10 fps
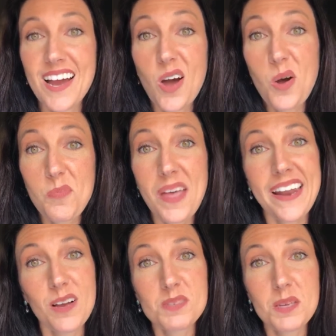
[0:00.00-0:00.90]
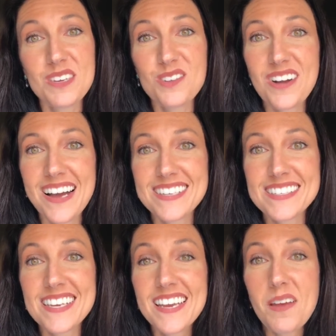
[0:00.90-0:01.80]
hope that helps some of you
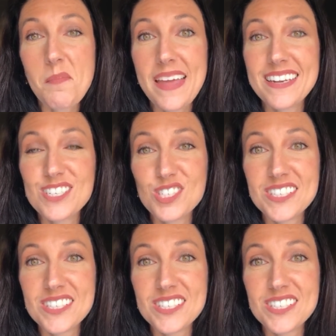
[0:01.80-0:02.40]
guys manage